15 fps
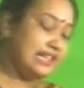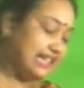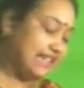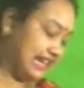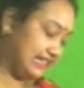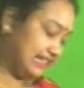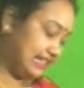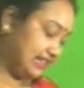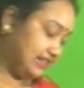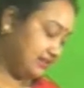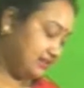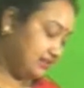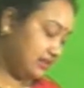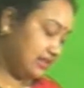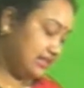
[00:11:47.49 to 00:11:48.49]

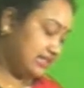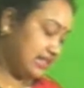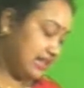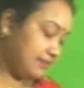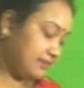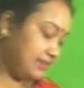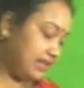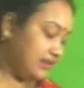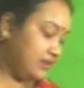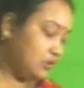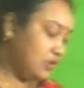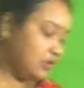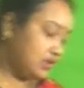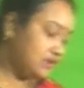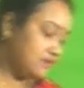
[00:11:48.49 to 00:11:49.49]
getting something
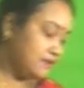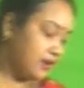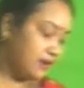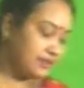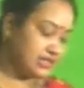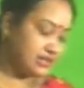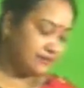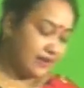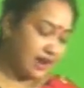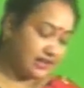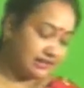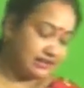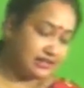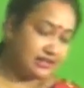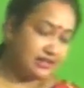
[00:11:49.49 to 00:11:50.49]
good from his
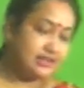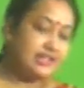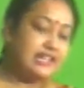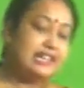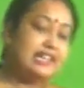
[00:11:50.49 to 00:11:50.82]
father,